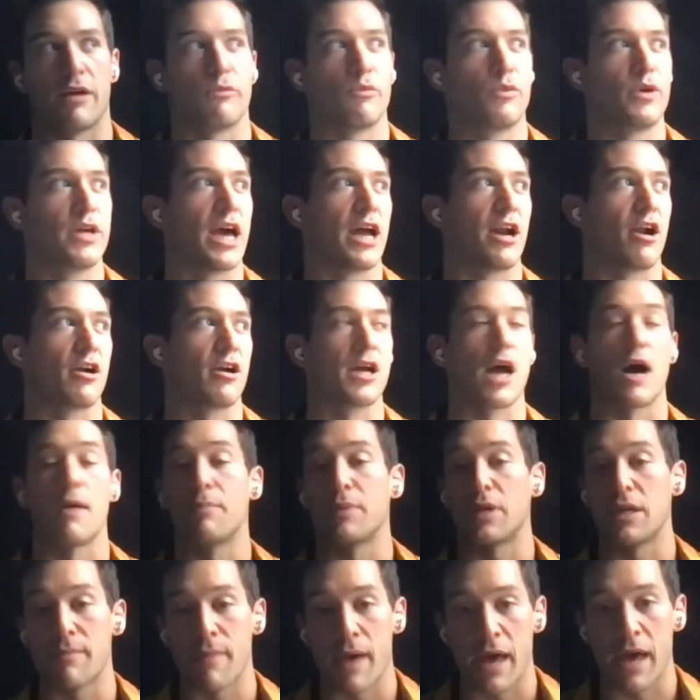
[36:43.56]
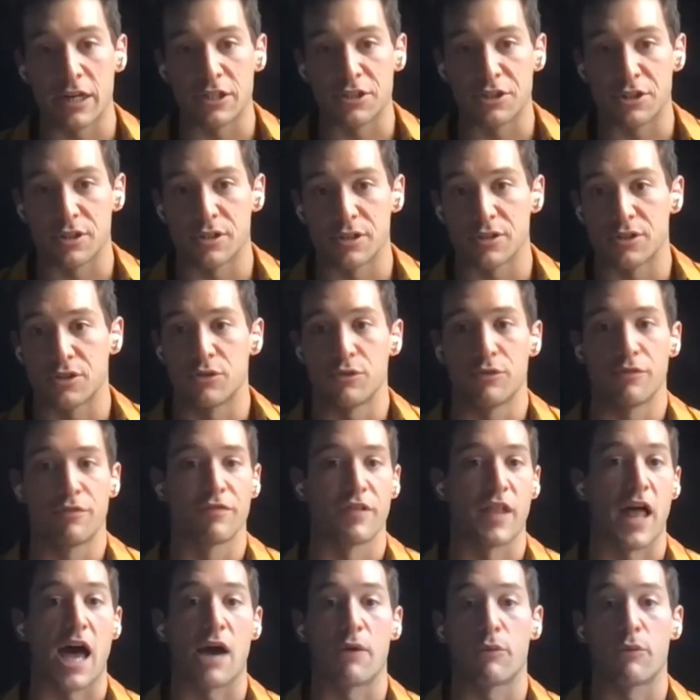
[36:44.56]
We had our company managers who
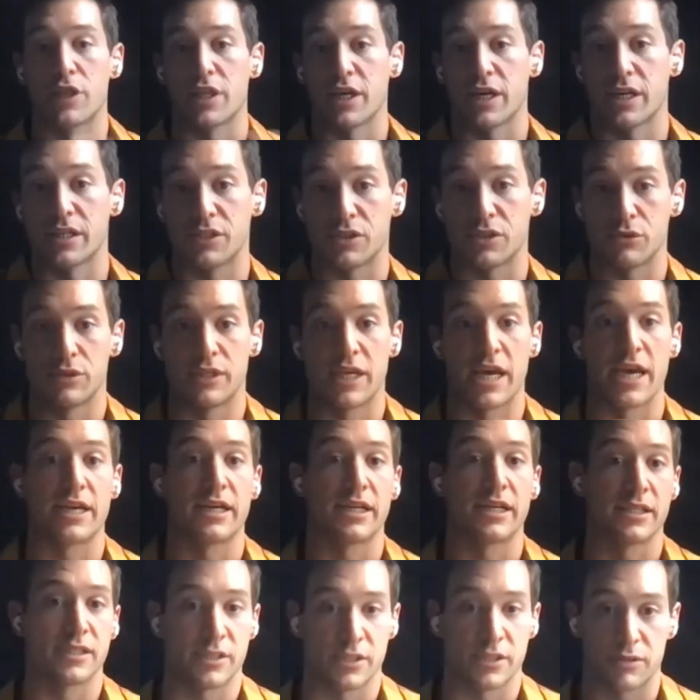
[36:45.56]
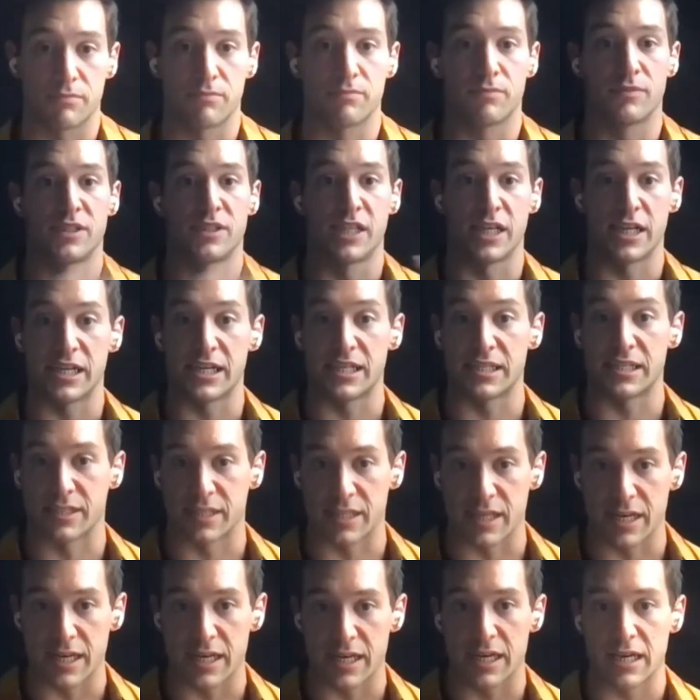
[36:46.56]
fly with us, who take us city to
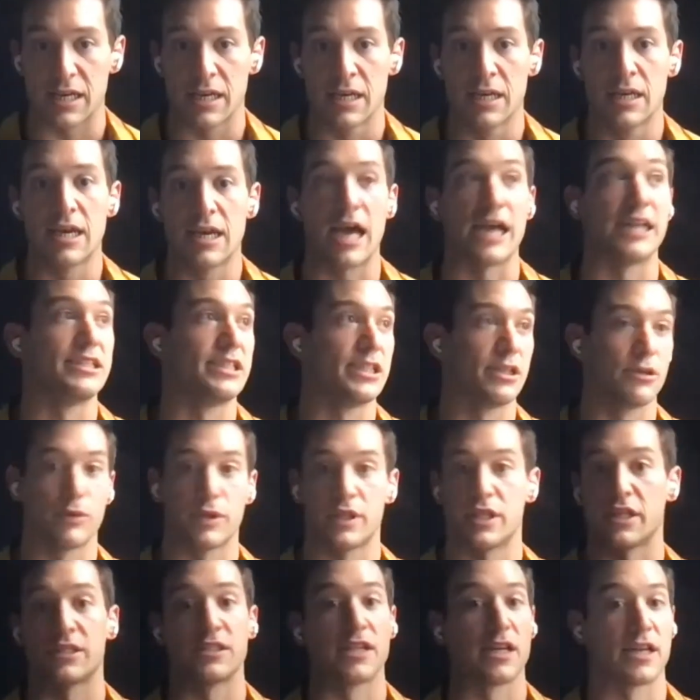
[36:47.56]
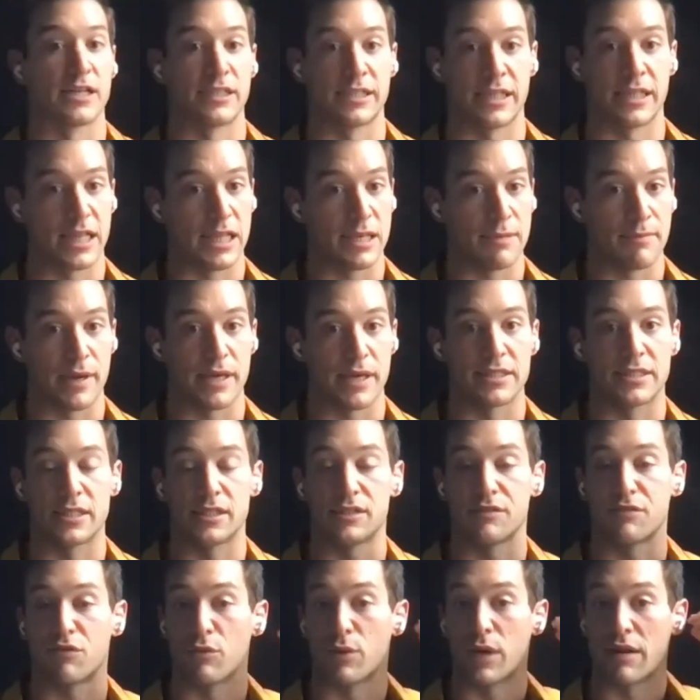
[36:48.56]
city and deal with us on a daily
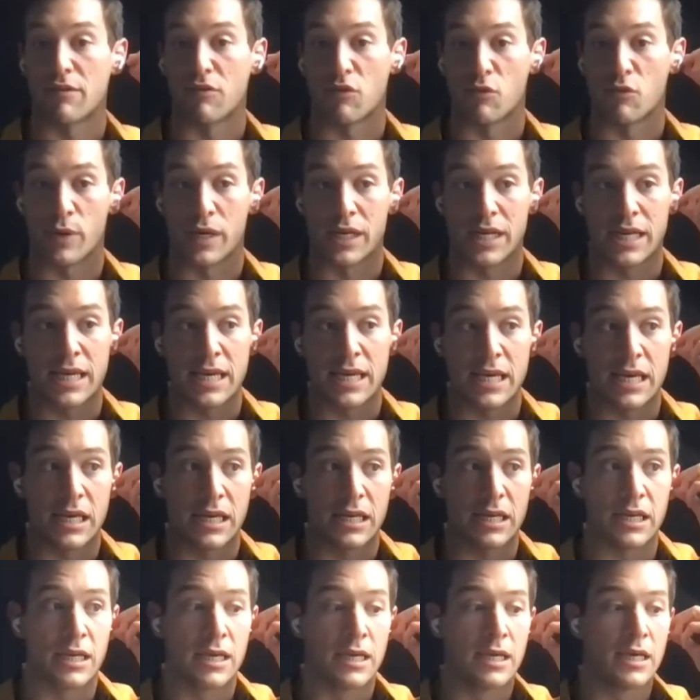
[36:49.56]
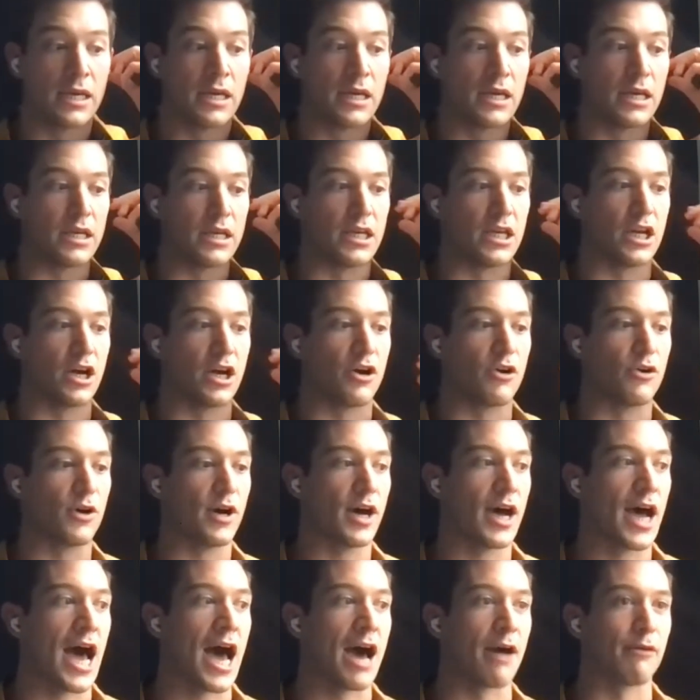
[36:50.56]
basis for whatever we need. You know,
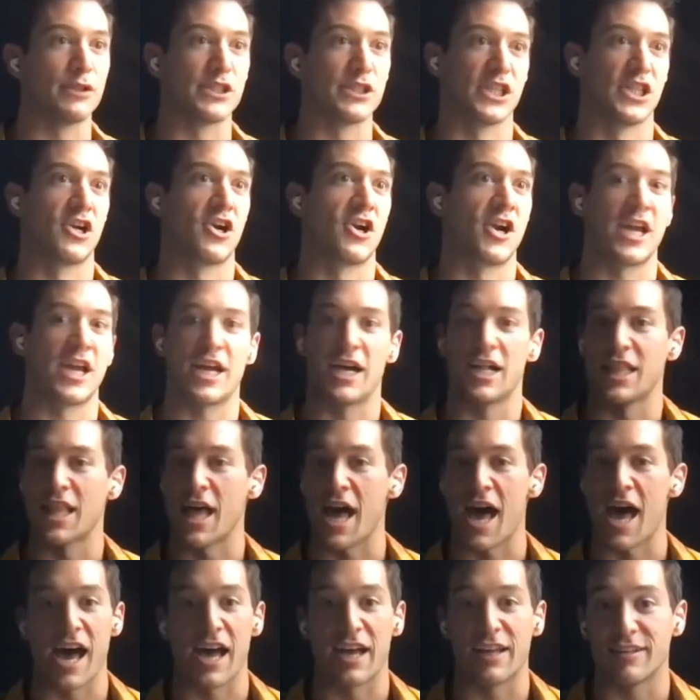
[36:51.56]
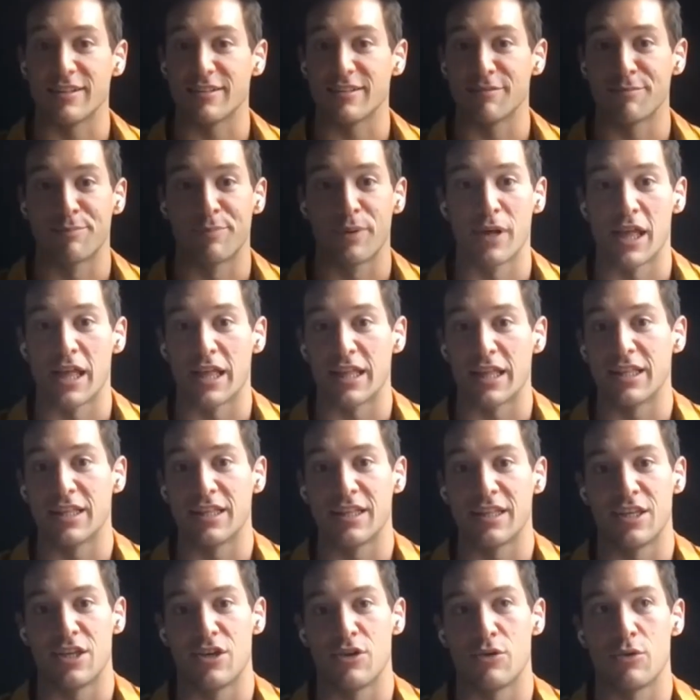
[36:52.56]
I was learning a lot, but
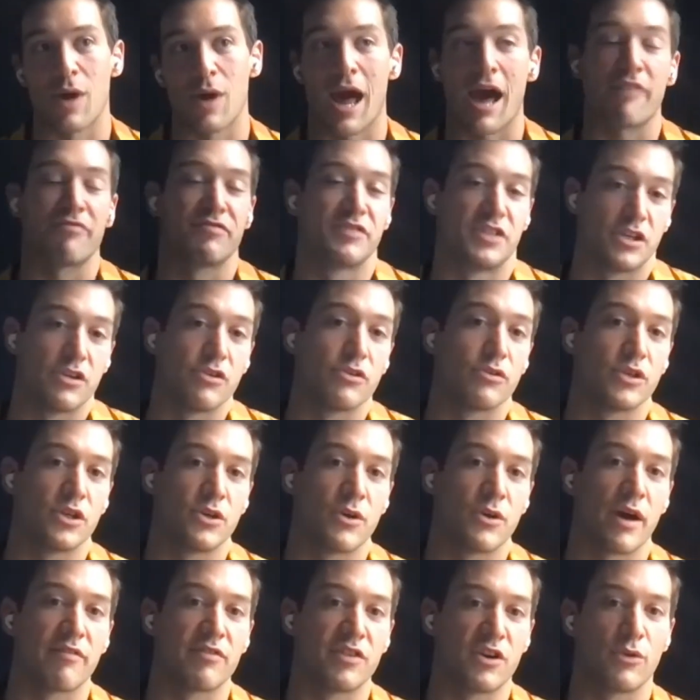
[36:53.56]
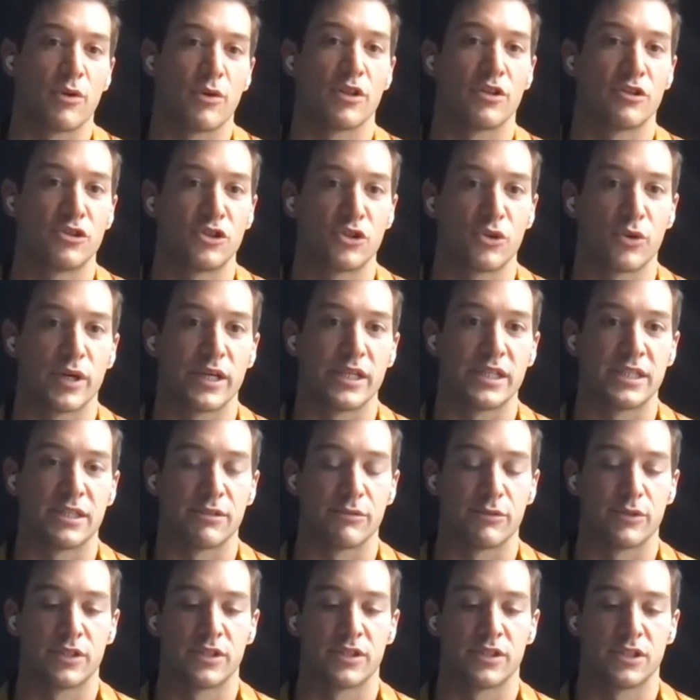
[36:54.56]
you have no other choice.
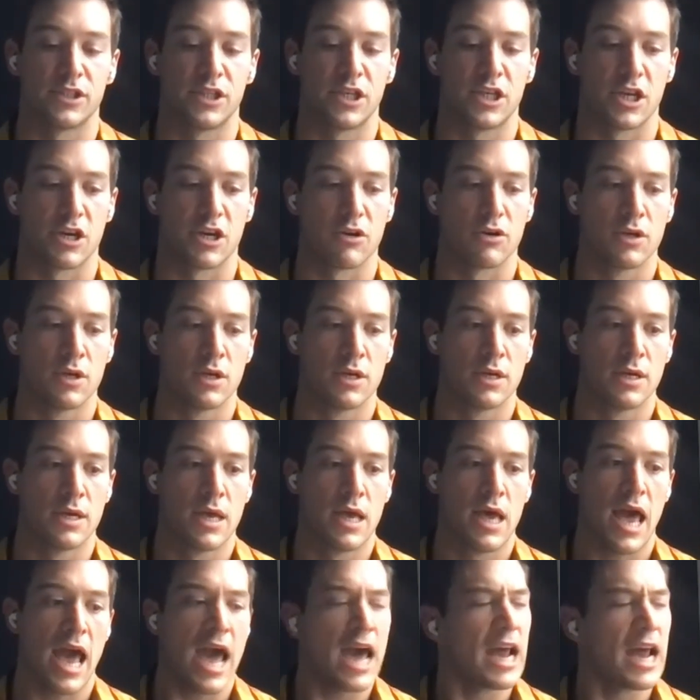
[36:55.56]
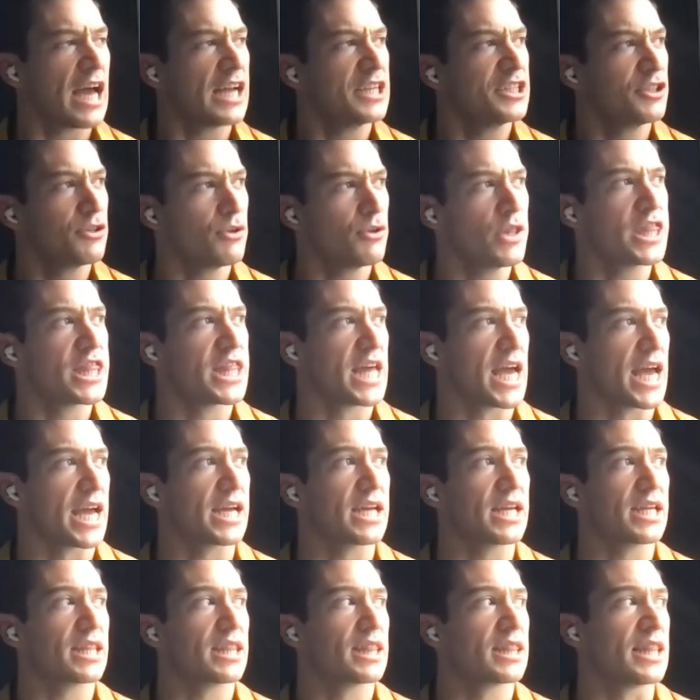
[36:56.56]
It was, you know, and I do
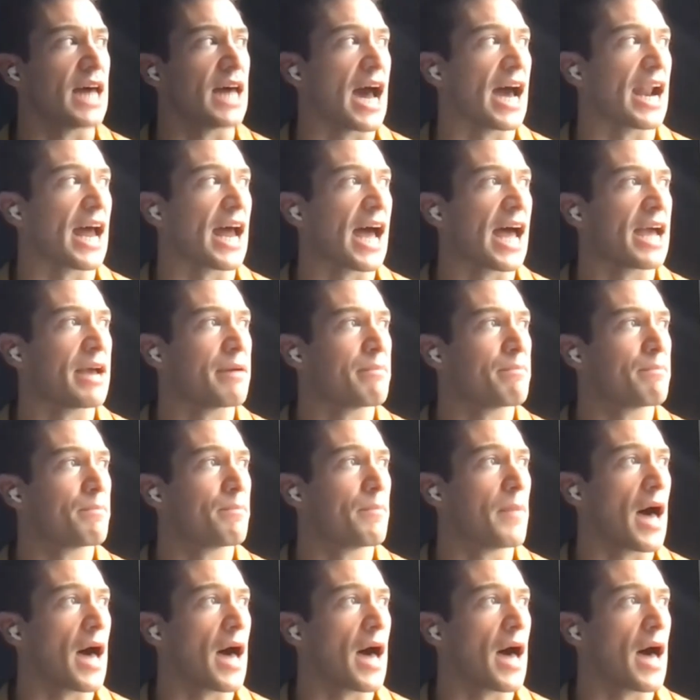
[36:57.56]
think that I